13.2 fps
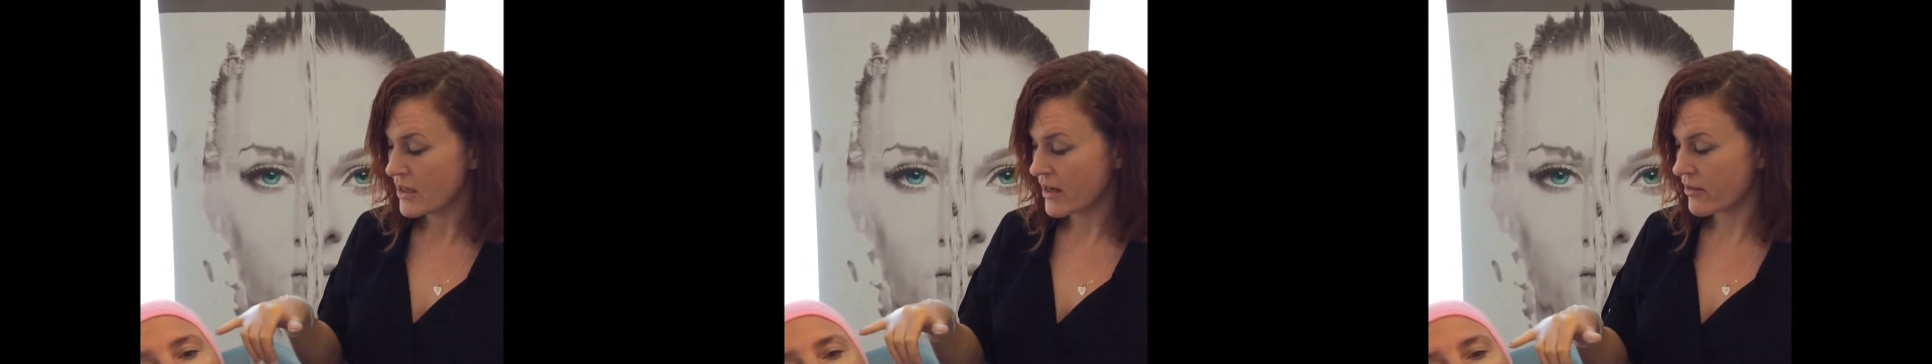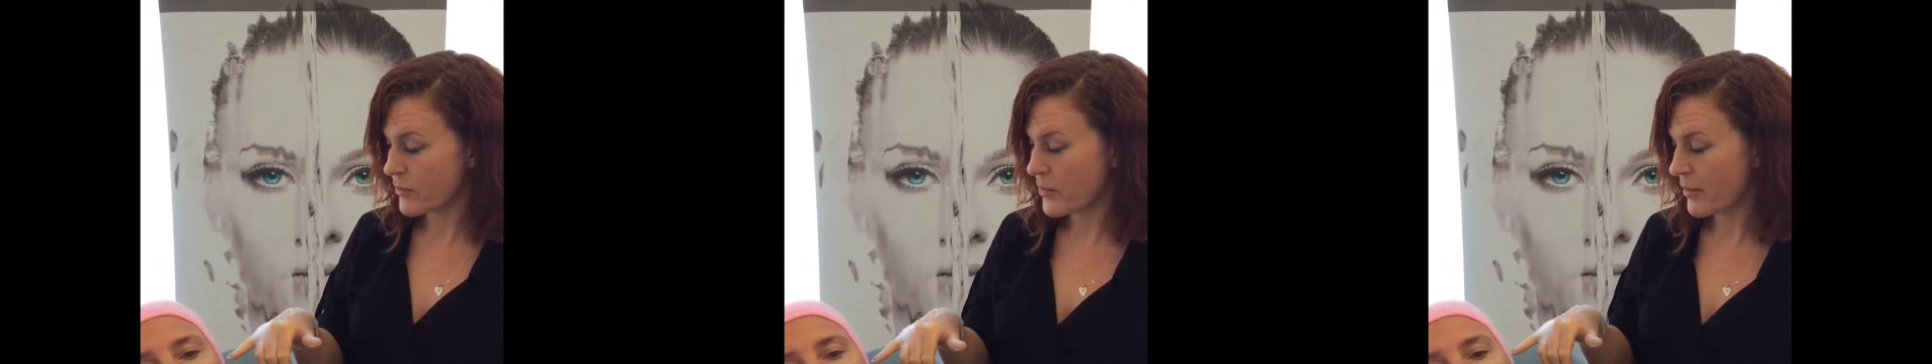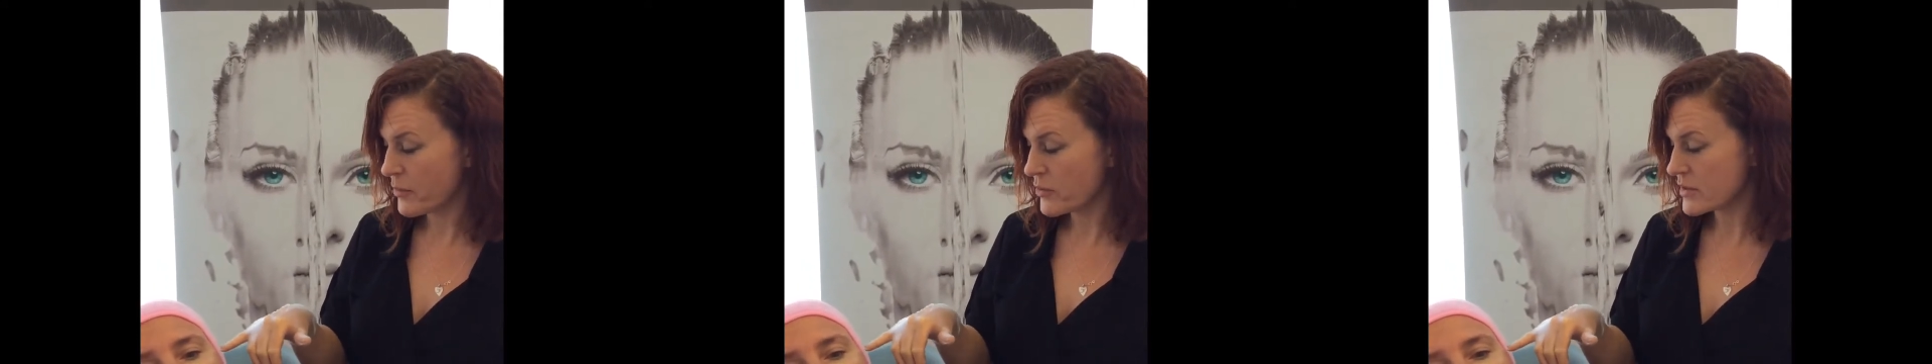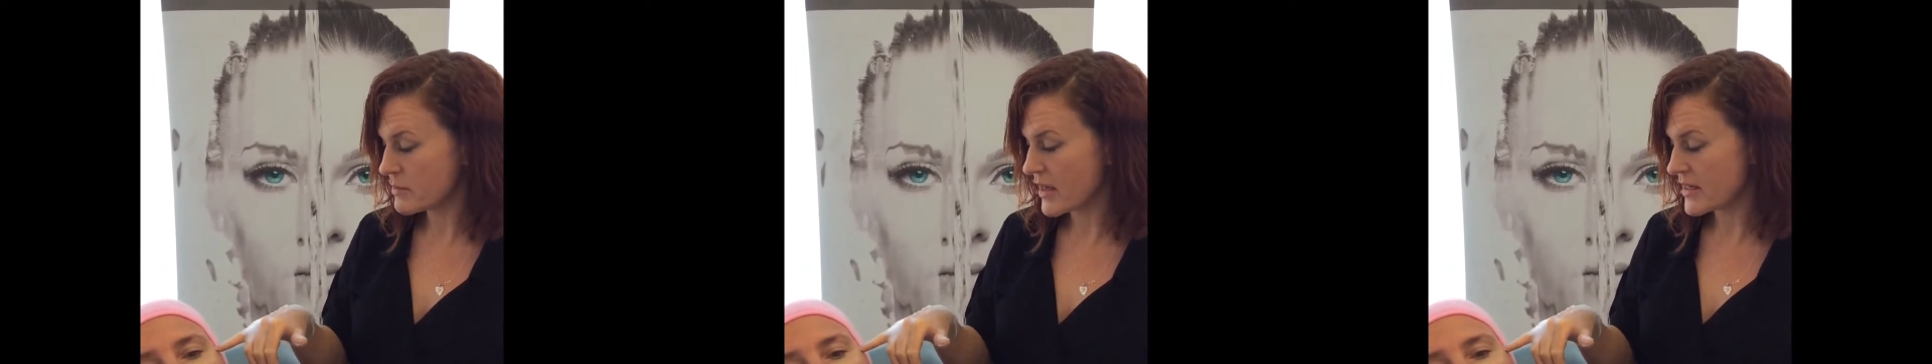Now the
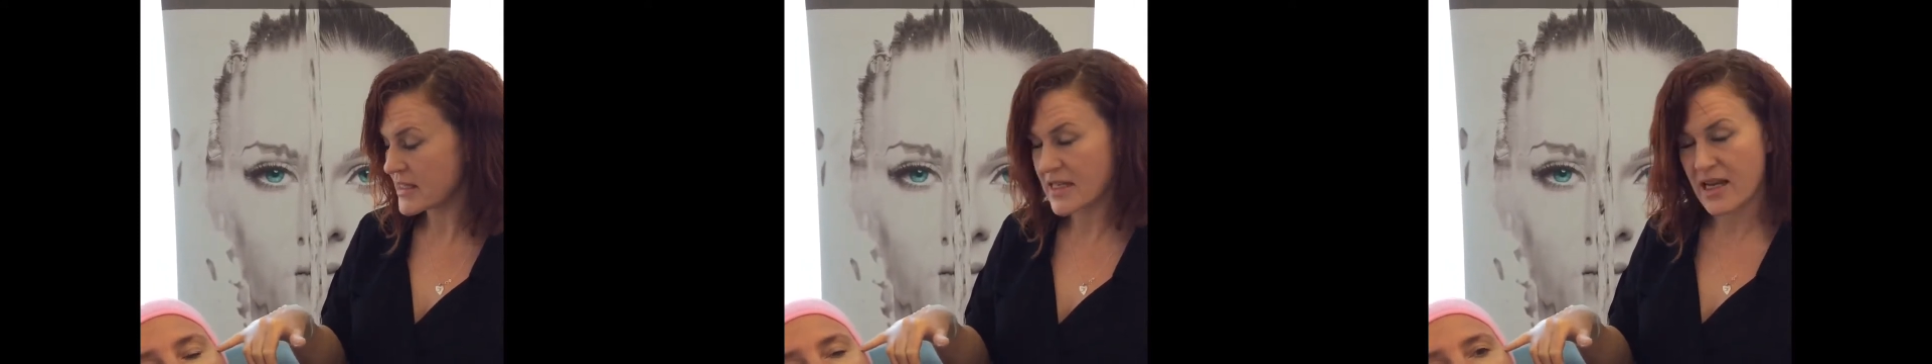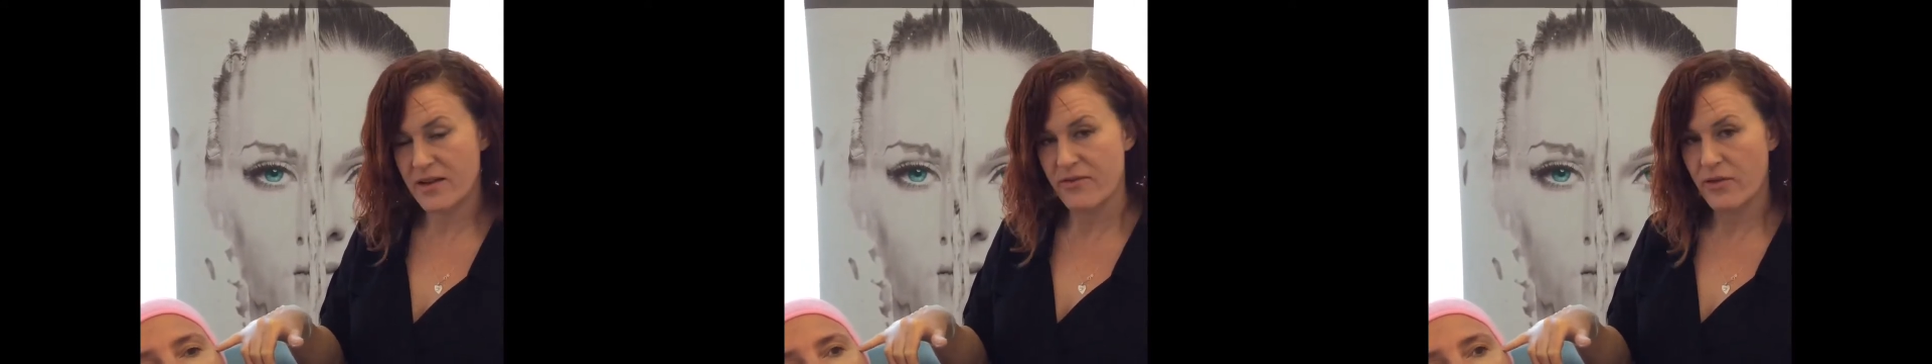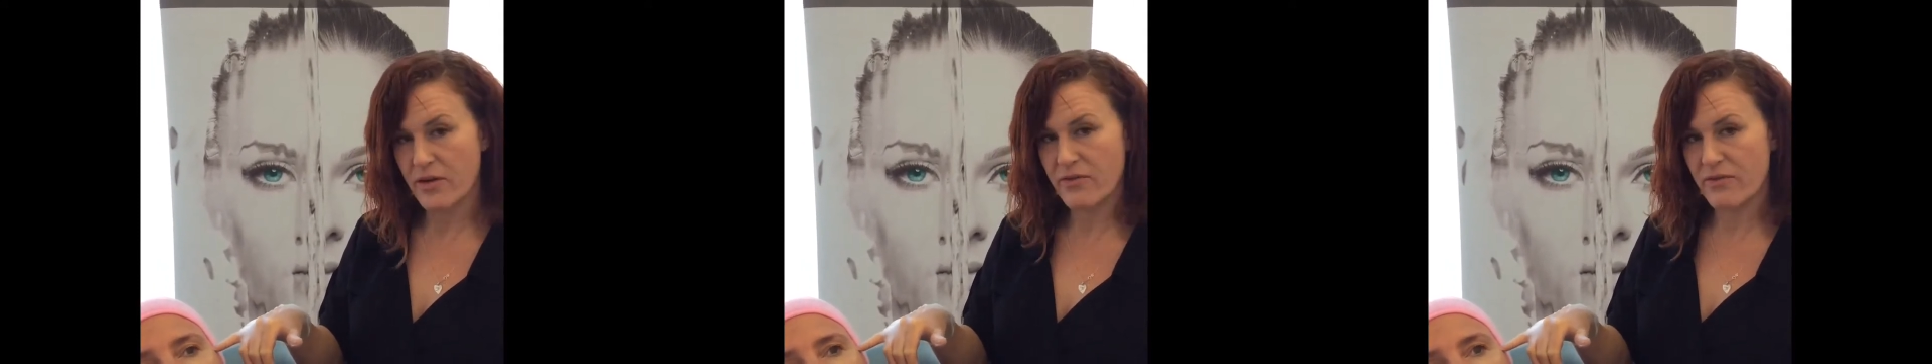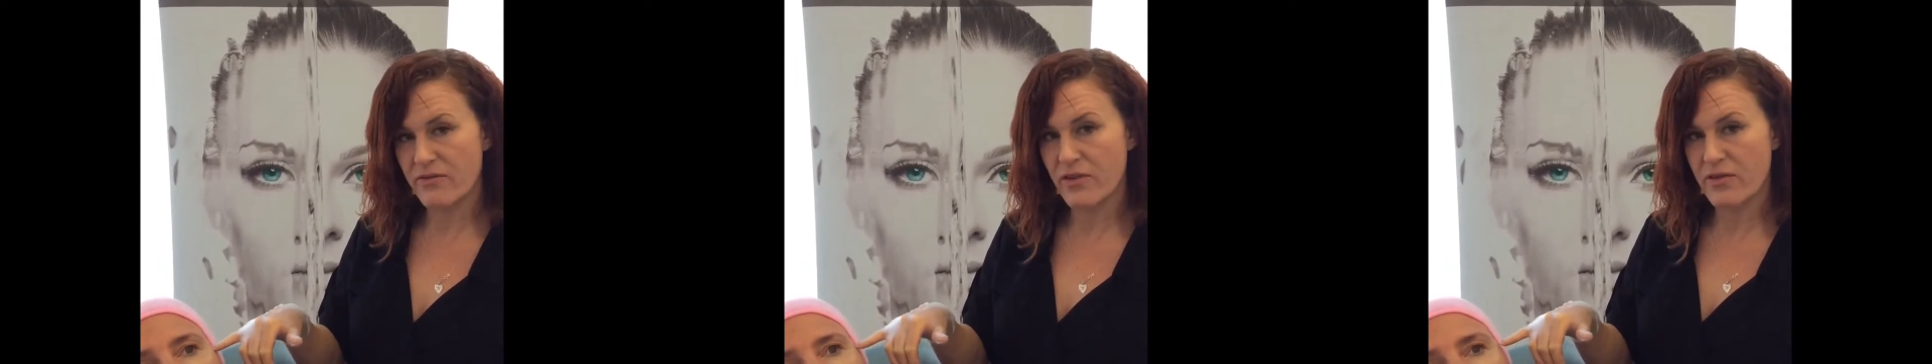papules might stay
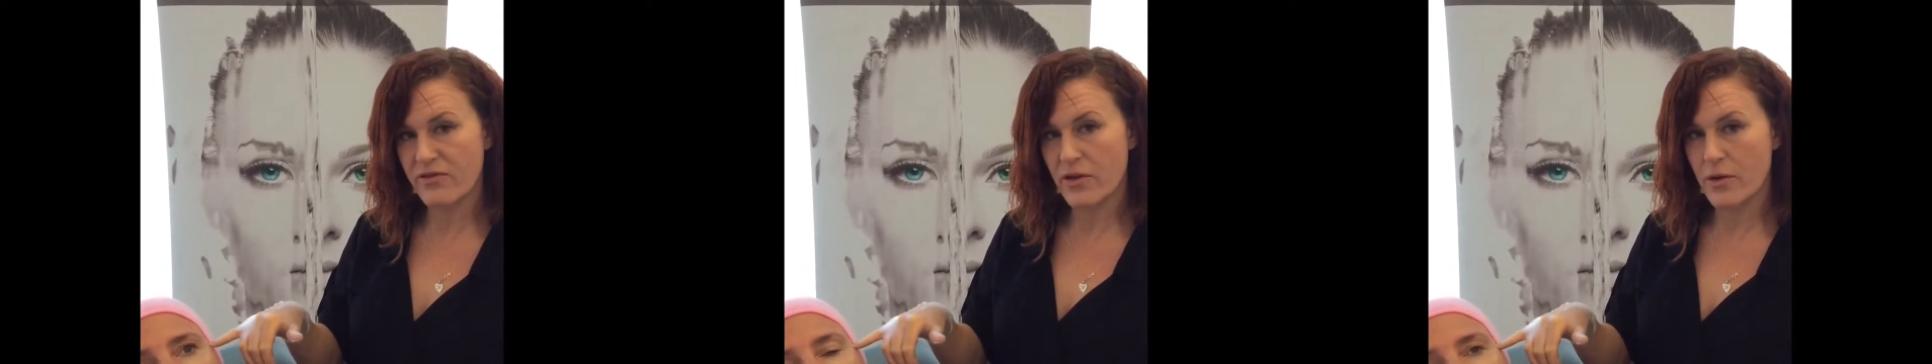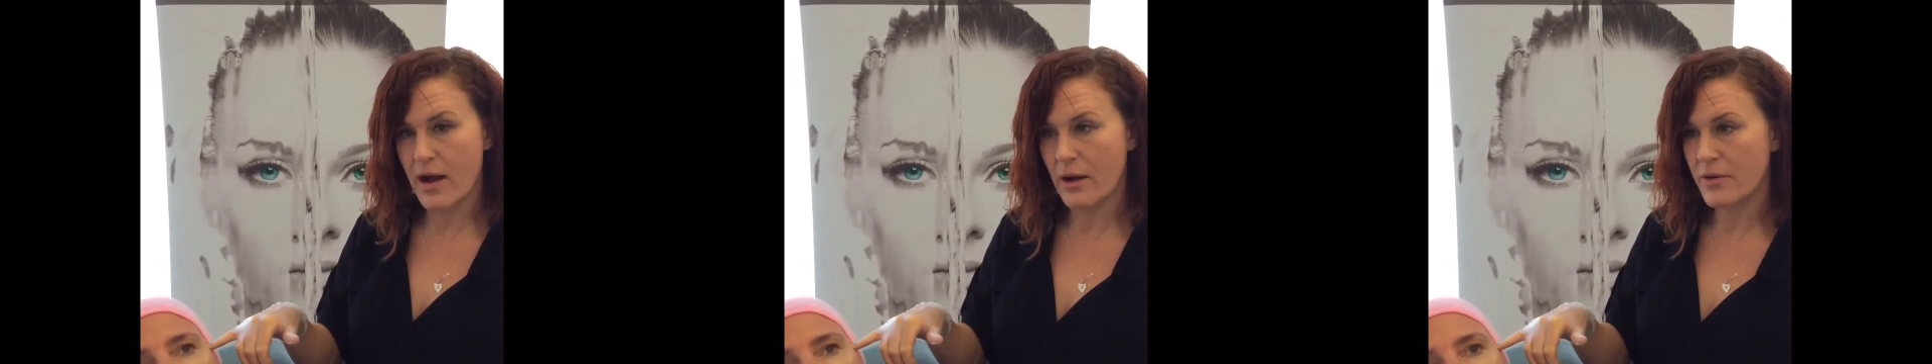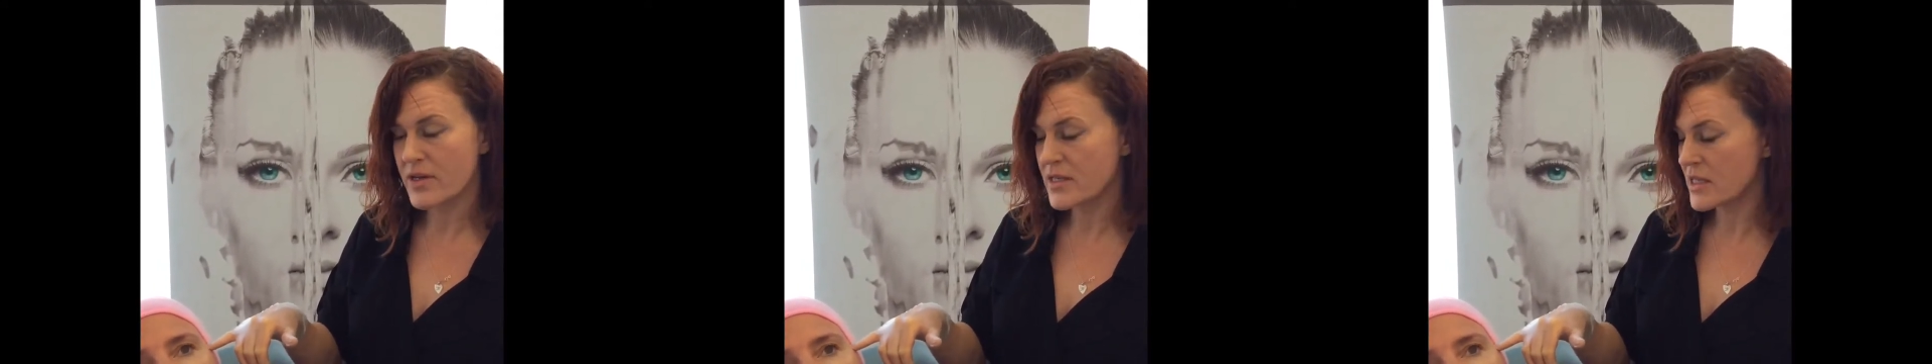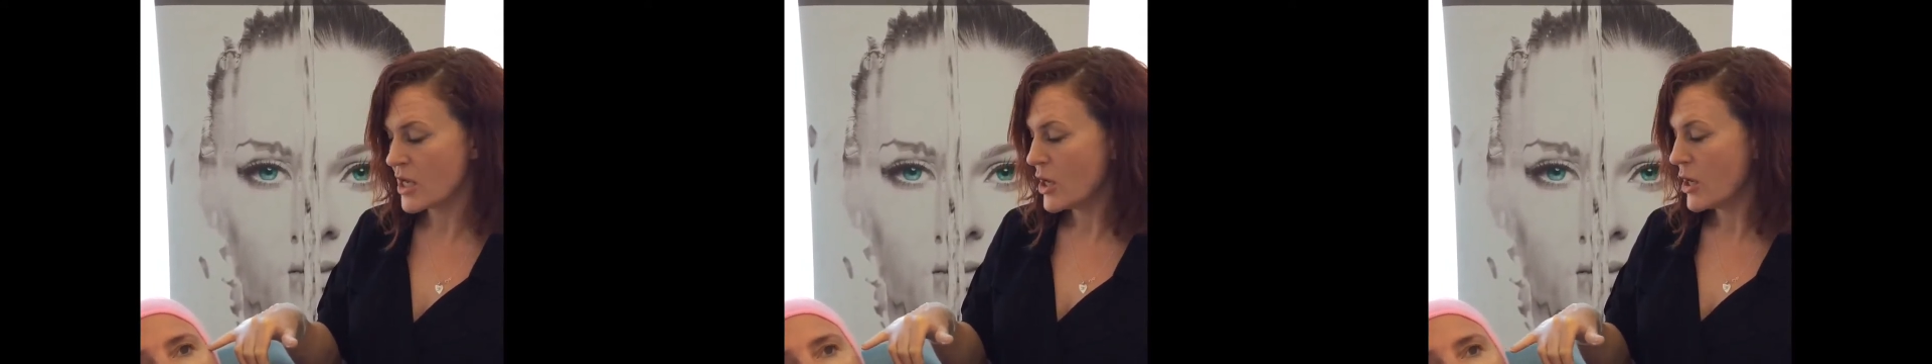for a few
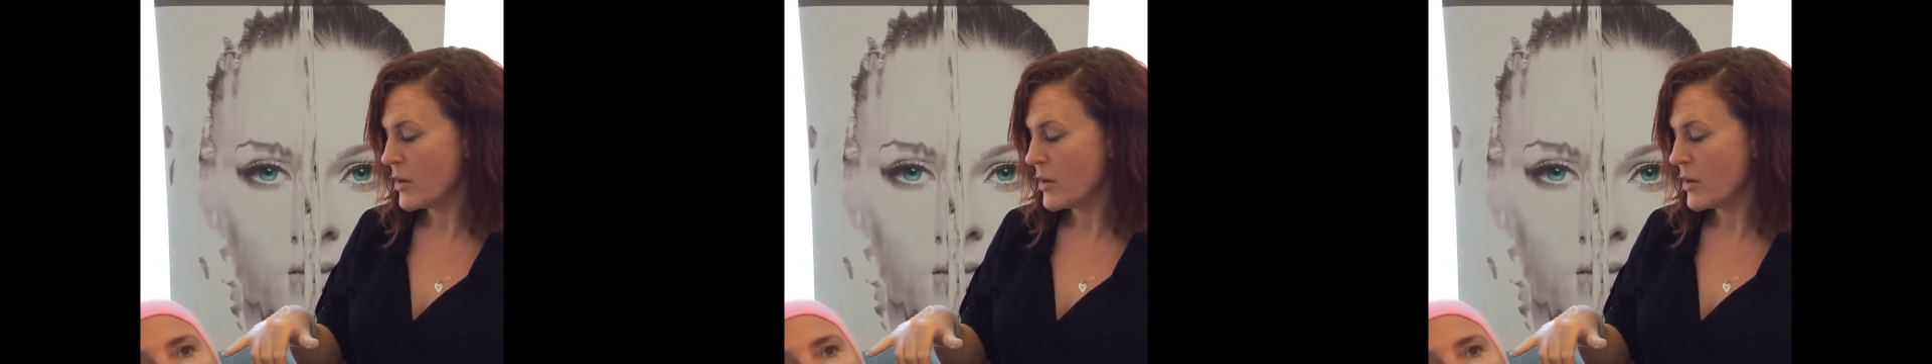hours,